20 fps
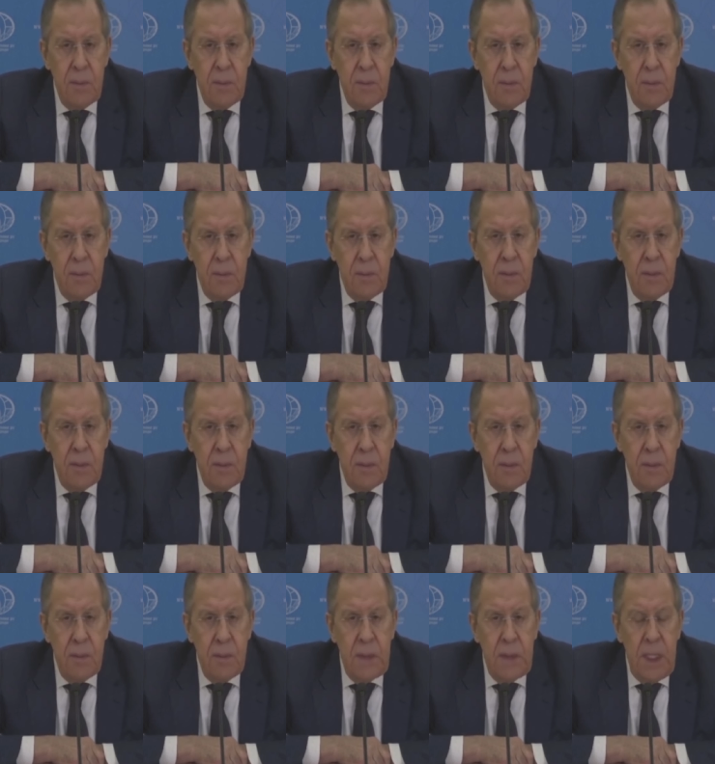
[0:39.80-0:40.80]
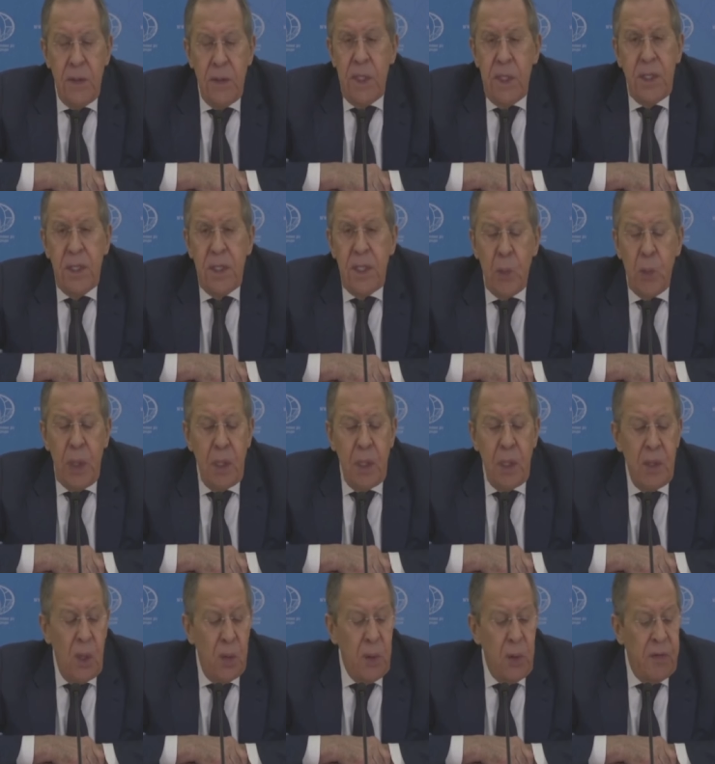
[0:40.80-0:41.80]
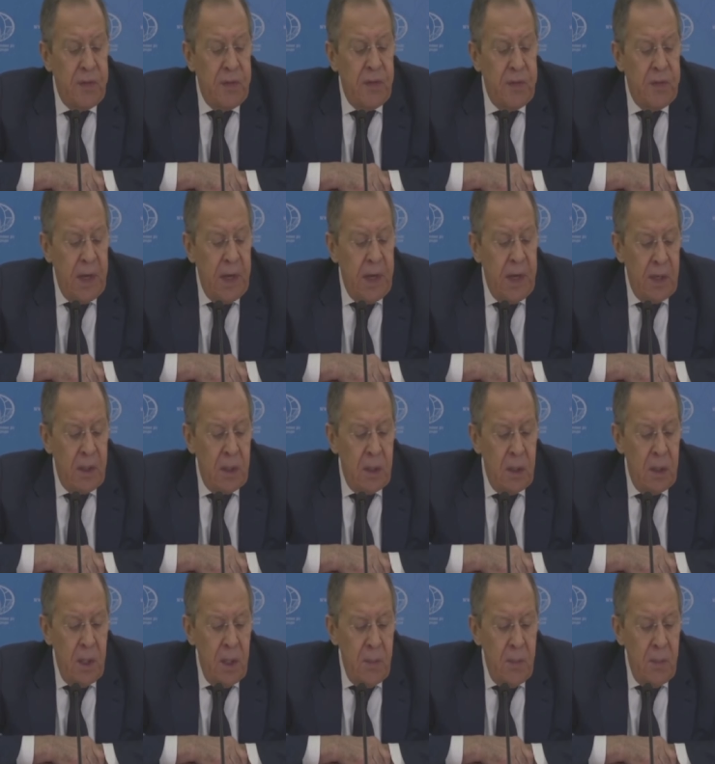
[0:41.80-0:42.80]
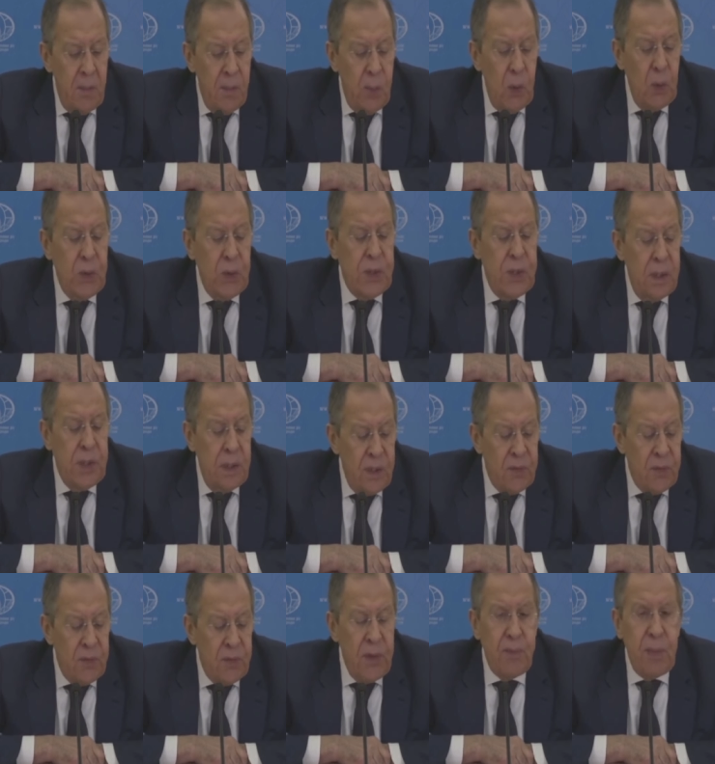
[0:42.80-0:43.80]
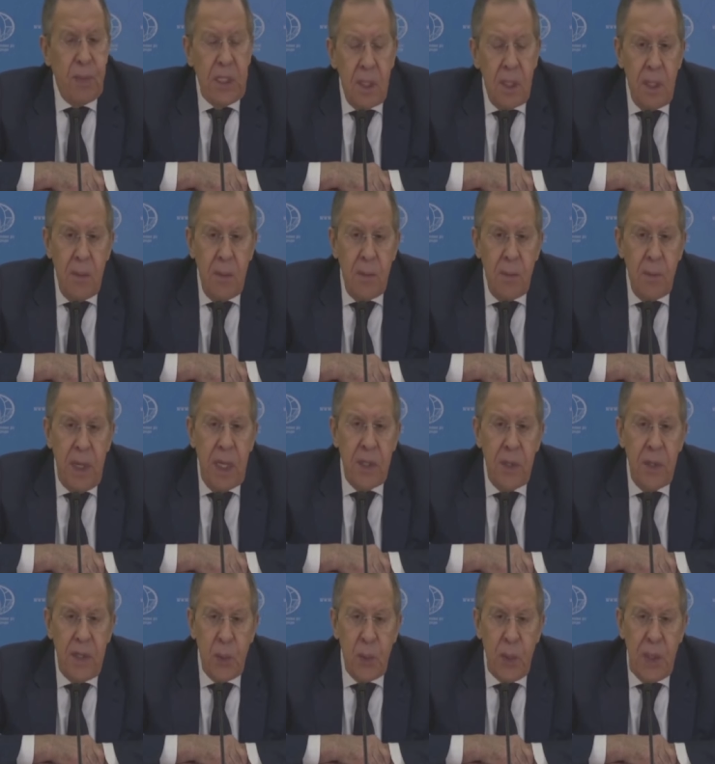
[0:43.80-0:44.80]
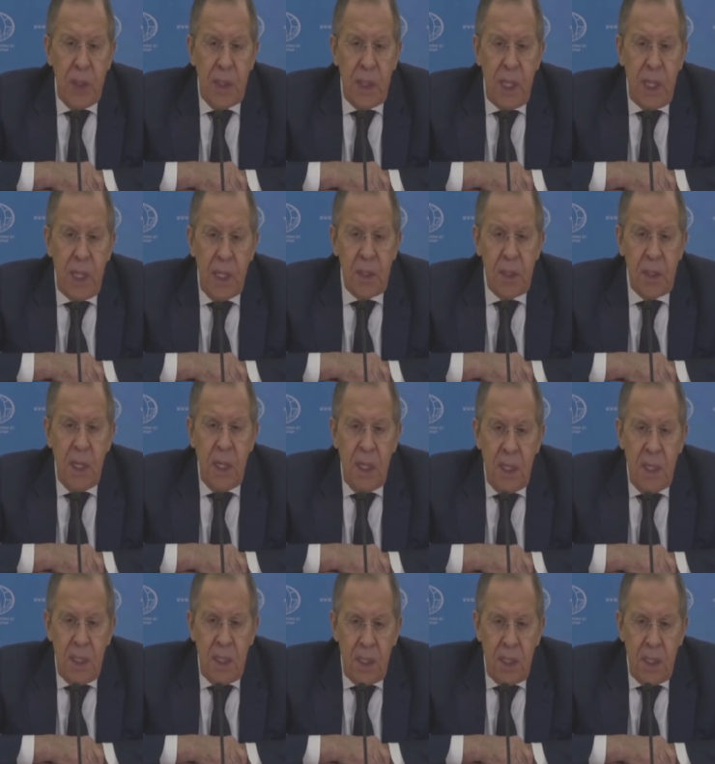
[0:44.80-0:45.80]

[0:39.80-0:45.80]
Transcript: And this is a well-known fact. Putin repeatedly mentioned this when asked similar questions.